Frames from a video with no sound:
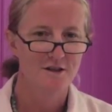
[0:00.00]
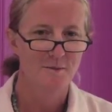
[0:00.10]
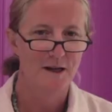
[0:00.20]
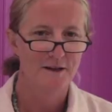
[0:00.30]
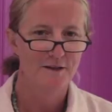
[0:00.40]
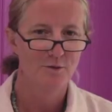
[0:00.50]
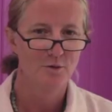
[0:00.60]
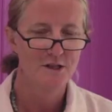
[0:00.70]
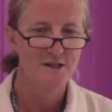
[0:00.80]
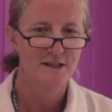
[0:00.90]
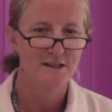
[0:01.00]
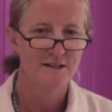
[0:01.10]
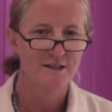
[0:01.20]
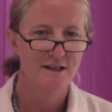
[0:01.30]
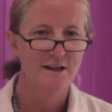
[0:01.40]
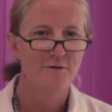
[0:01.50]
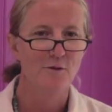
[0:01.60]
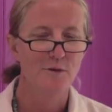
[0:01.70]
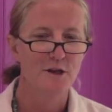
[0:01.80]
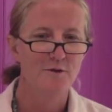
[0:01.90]
about the recent study
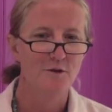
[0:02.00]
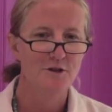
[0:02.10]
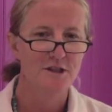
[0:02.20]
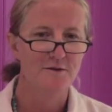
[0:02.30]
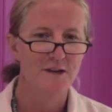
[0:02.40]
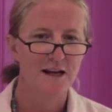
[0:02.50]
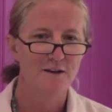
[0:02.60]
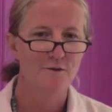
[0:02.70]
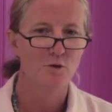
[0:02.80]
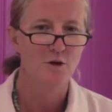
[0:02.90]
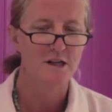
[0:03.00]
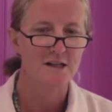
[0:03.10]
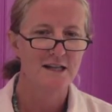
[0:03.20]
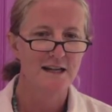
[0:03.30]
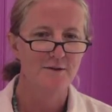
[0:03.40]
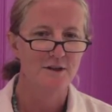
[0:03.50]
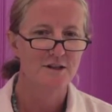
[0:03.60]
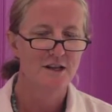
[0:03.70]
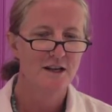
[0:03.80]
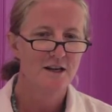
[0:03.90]
from the University of California at Davis